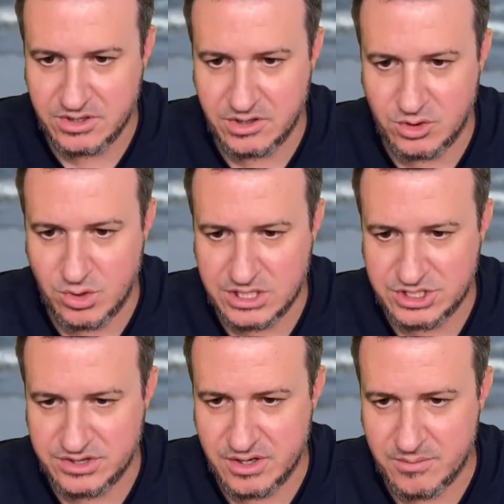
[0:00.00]
a good
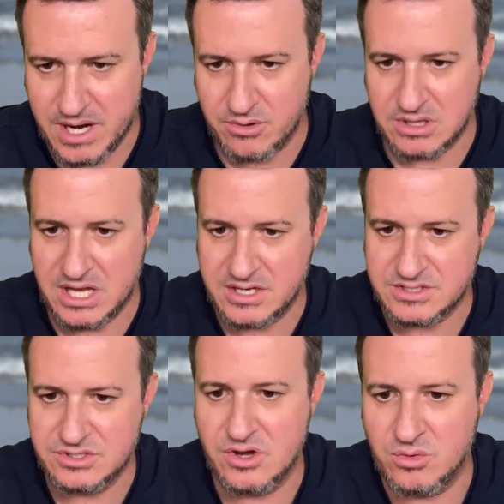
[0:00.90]
question there, Myra. Let
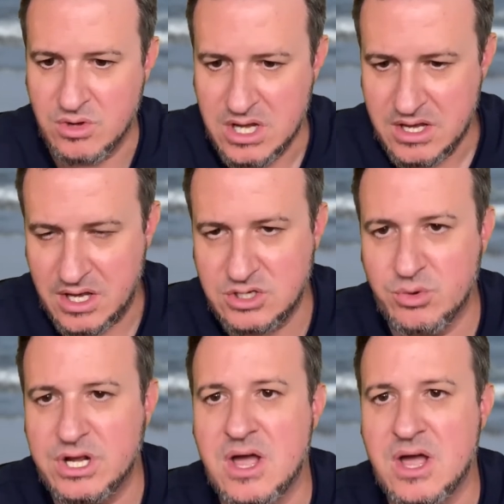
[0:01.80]
us know. Uh, do you want to